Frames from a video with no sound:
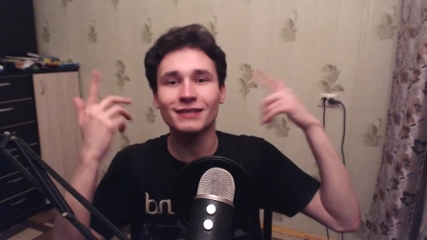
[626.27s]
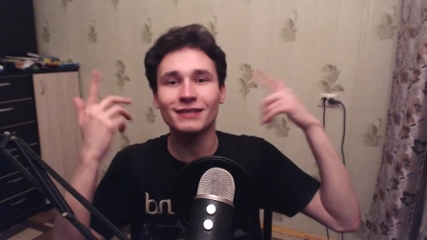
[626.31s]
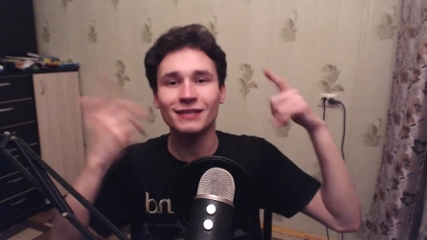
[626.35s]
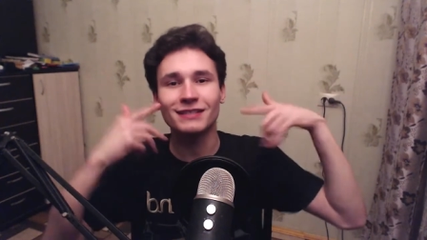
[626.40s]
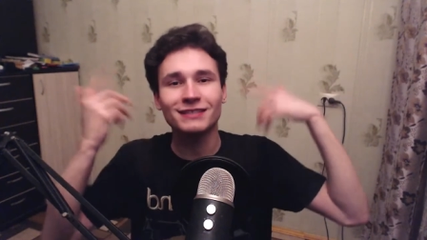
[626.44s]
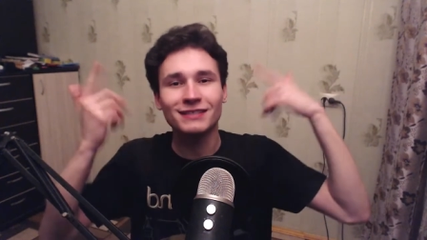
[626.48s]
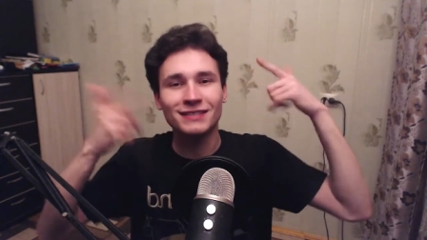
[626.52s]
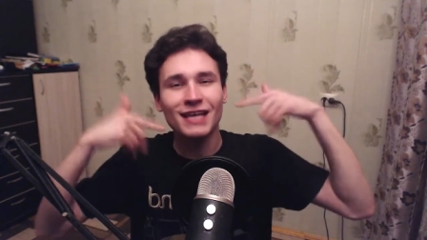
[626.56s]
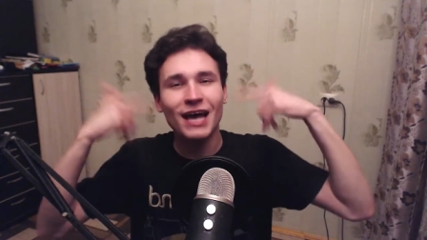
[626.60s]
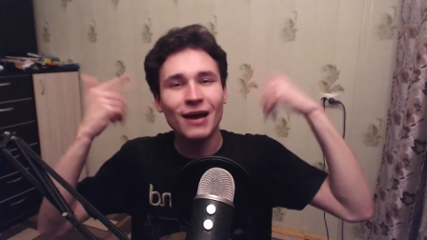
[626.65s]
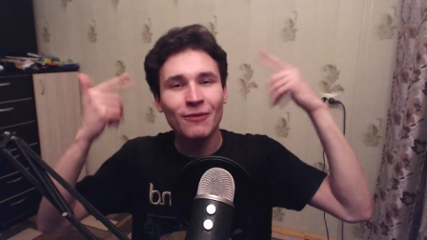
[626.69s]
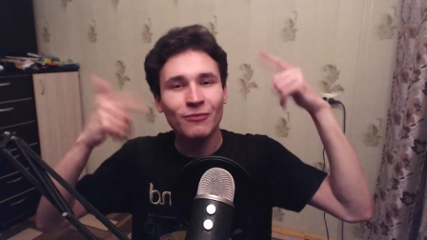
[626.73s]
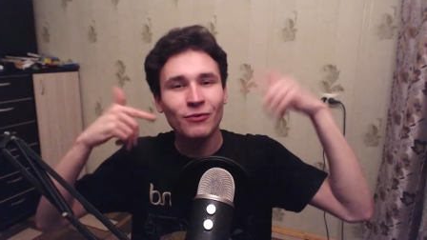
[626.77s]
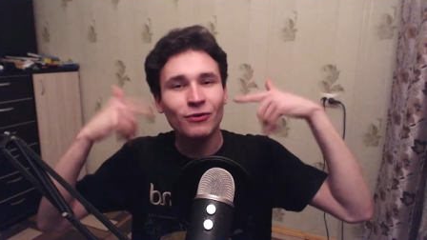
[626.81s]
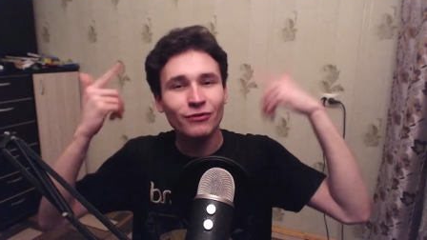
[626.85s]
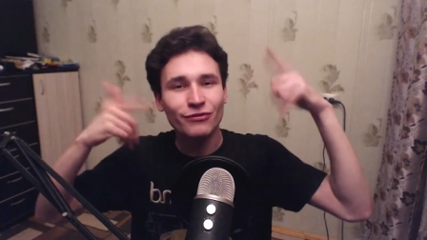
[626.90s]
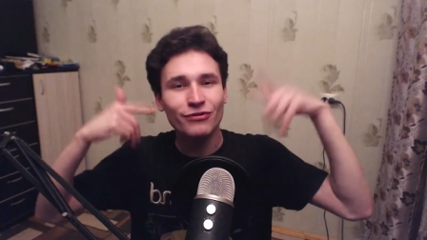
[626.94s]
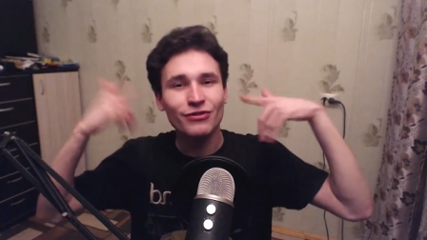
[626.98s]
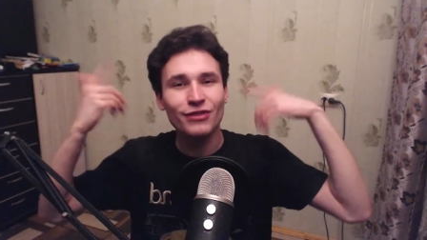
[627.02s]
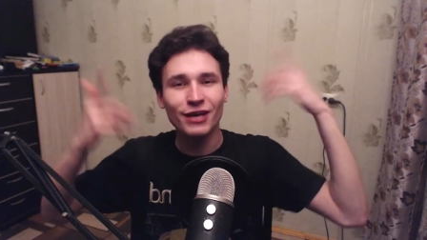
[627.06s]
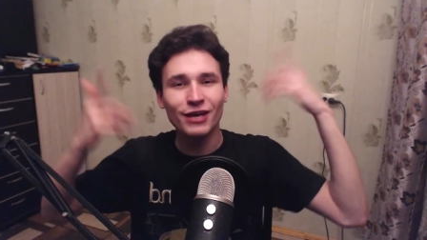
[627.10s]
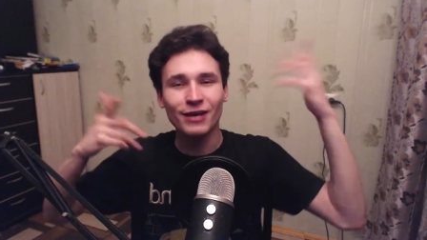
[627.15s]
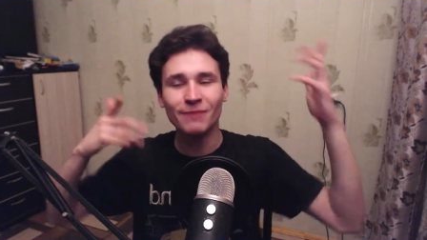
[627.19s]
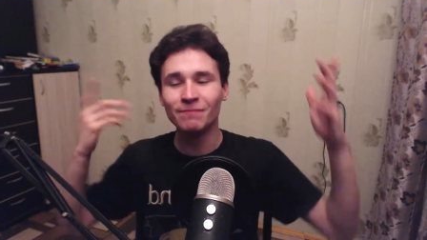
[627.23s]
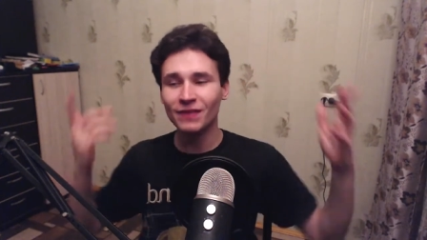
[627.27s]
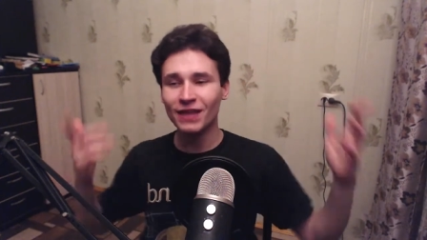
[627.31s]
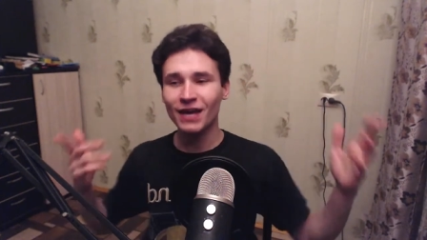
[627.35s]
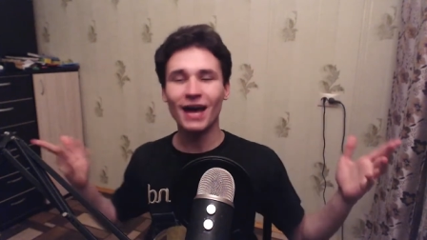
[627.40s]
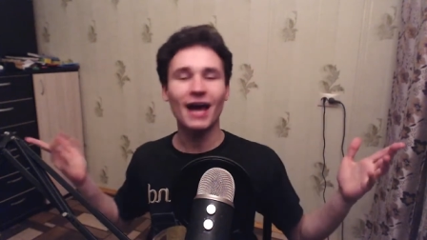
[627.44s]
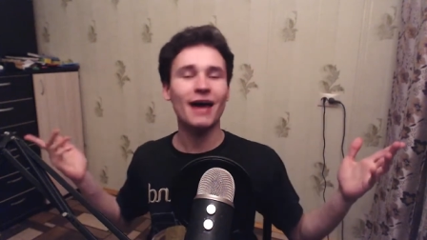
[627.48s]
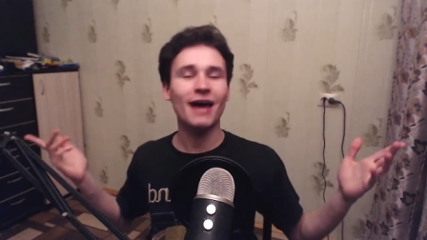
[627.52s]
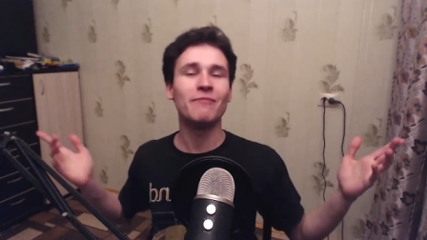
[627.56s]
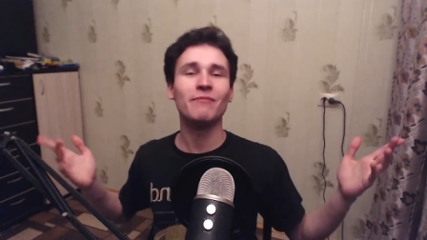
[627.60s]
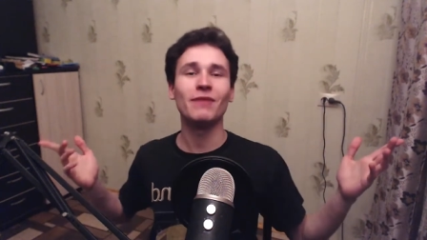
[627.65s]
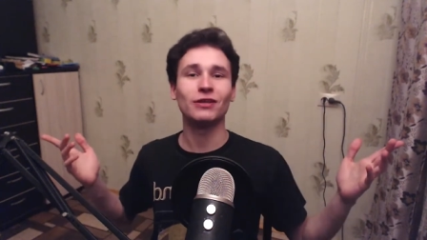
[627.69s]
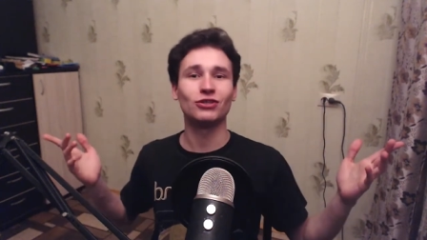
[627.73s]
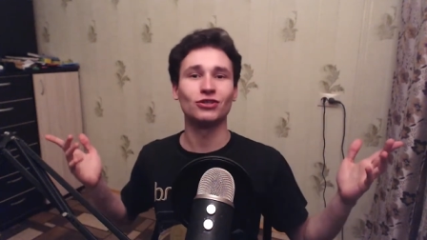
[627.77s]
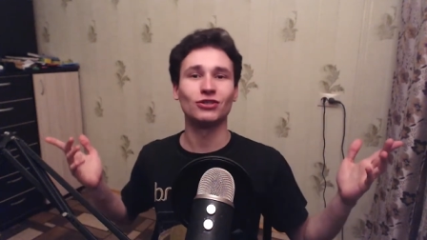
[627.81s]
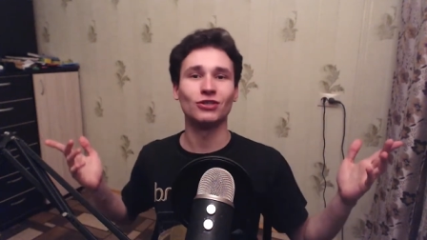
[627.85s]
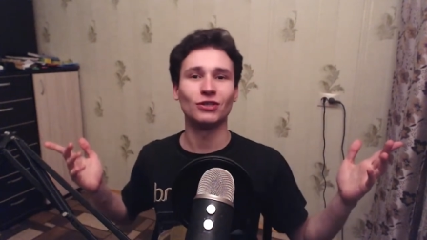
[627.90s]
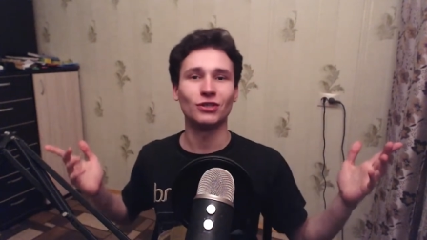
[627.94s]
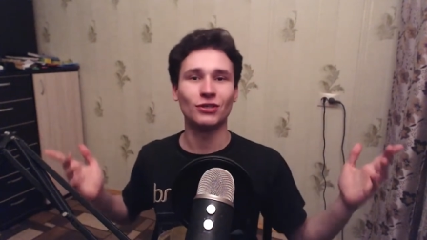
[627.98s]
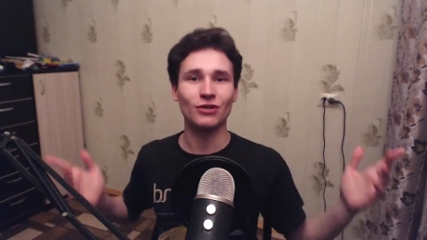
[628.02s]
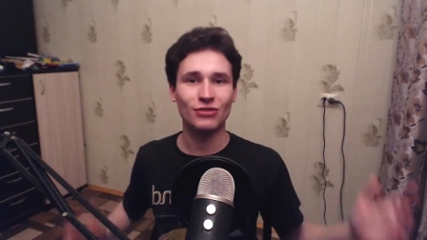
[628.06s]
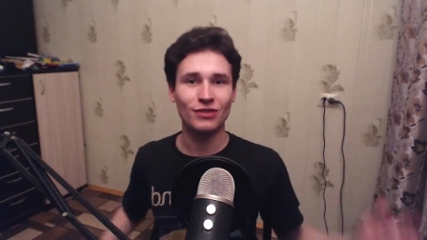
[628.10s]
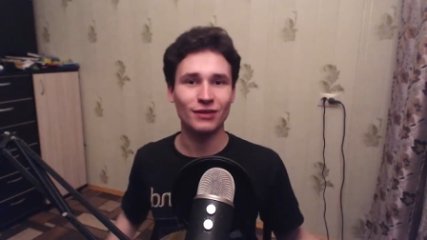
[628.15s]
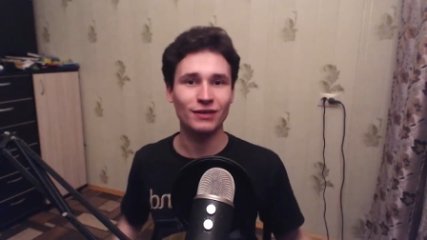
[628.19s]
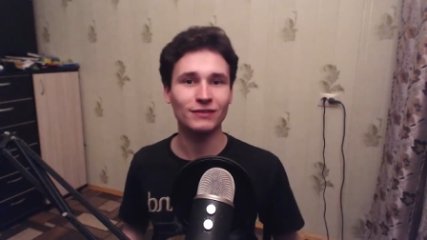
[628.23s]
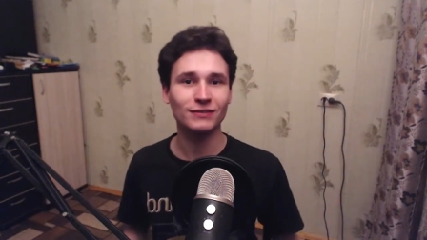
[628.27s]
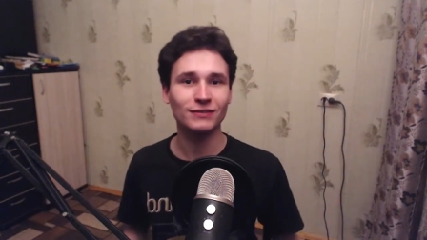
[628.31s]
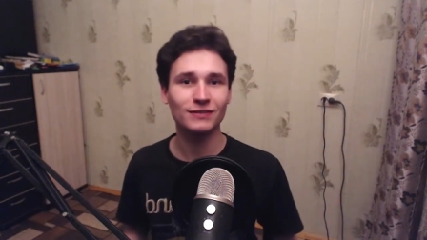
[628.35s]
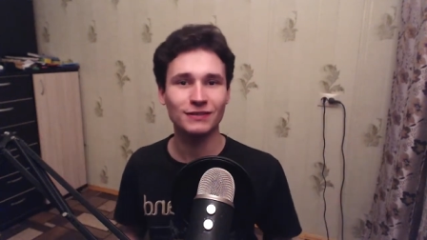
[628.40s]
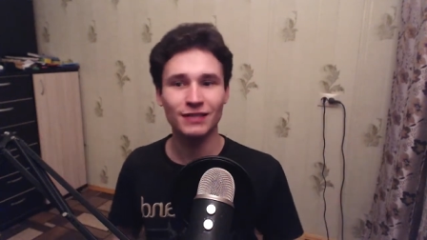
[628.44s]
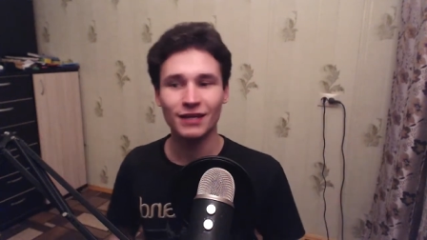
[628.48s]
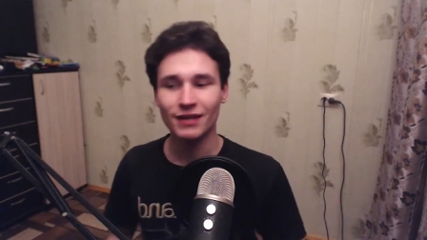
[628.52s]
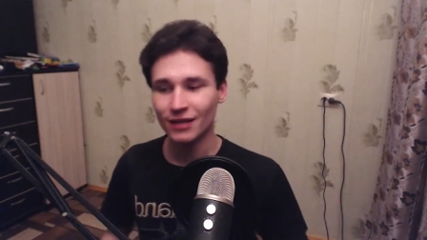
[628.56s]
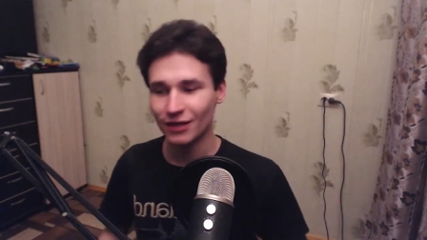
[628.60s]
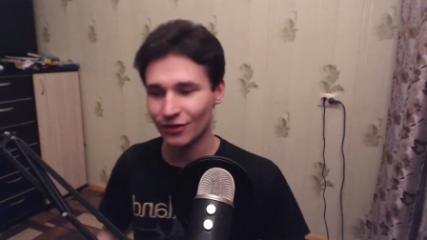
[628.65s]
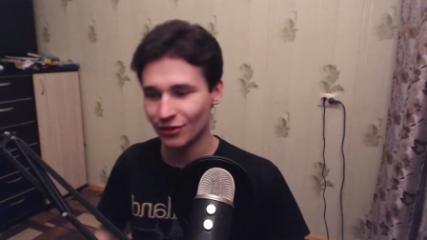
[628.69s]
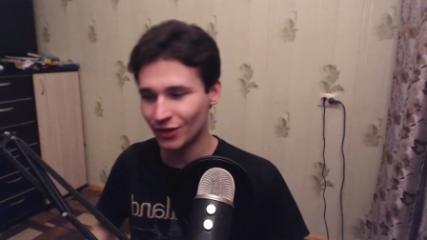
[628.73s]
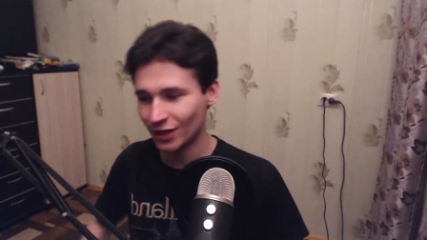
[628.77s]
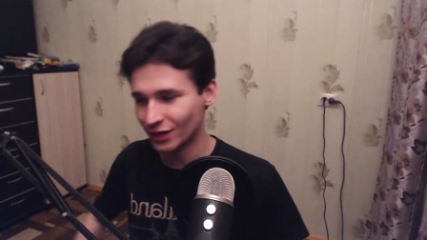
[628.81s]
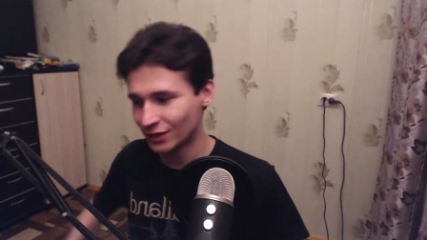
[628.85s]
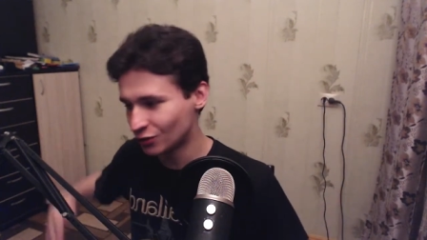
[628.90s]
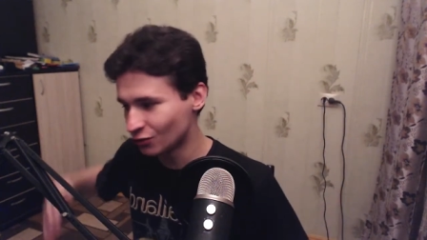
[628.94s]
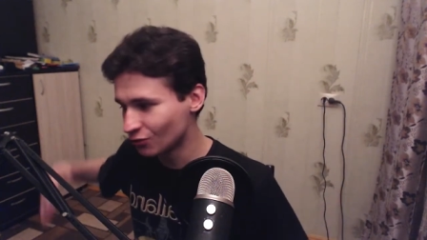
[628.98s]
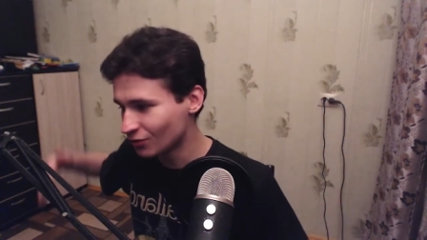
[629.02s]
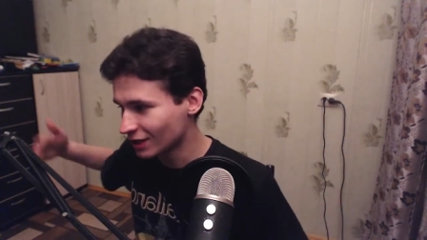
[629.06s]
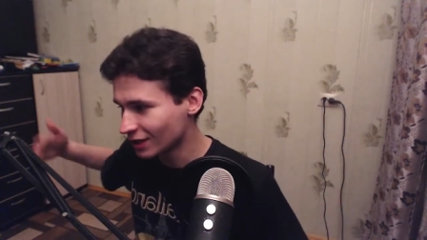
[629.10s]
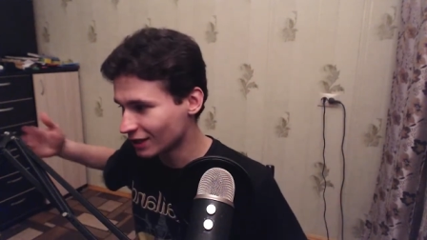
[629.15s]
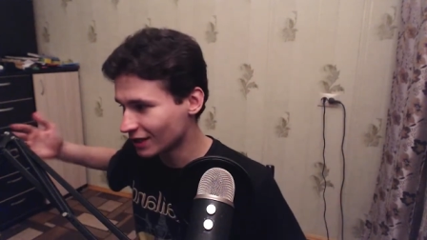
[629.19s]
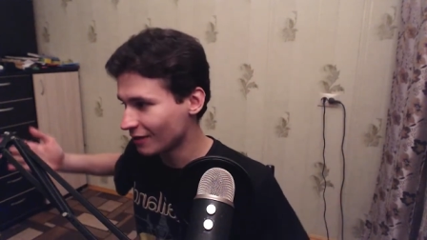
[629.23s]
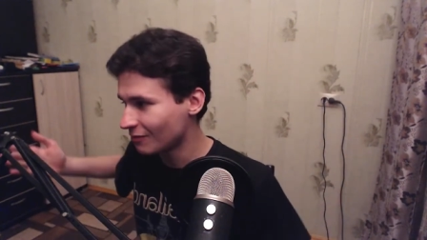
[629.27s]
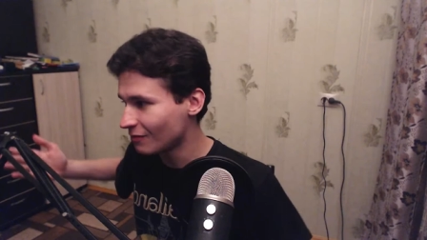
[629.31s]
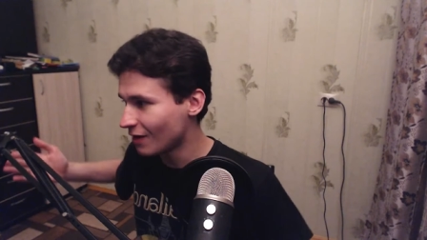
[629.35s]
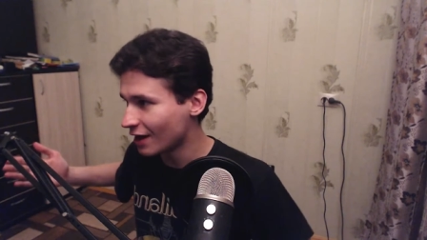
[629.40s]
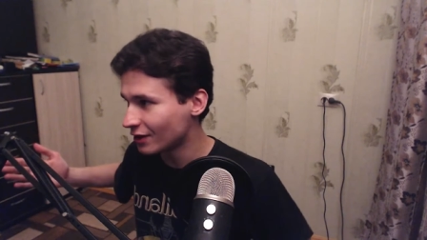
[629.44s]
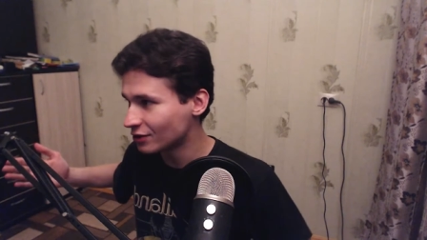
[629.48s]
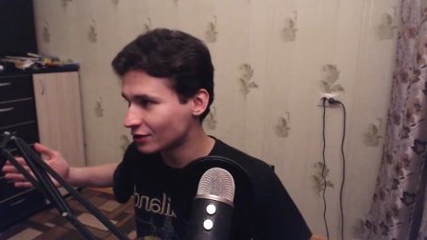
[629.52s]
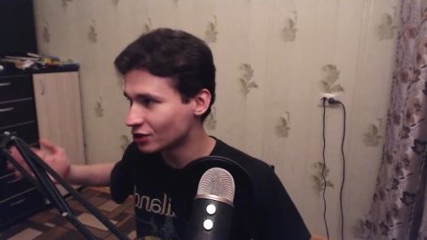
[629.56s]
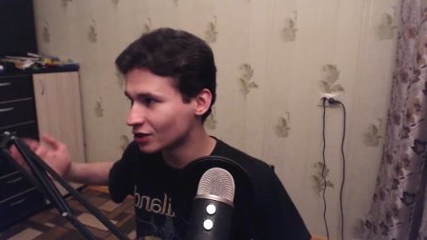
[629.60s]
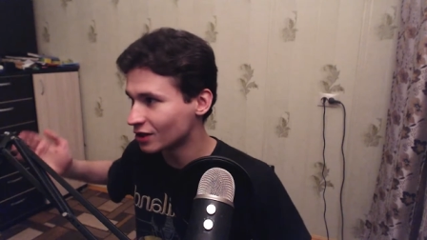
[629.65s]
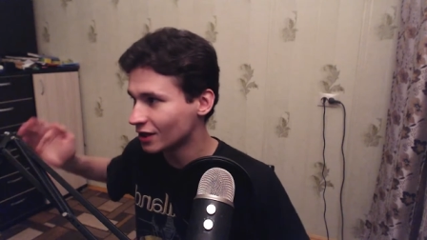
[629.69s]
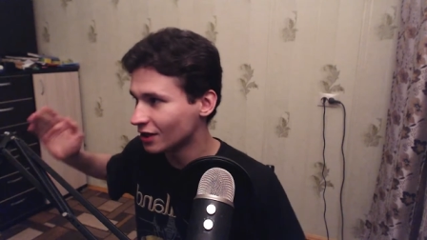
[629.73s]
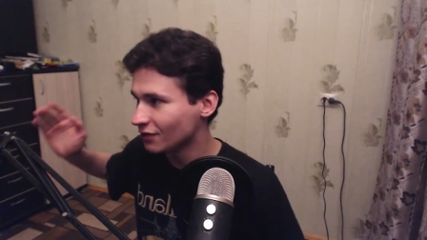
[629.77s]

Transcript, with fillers: some of the imaginary things that you can imagine.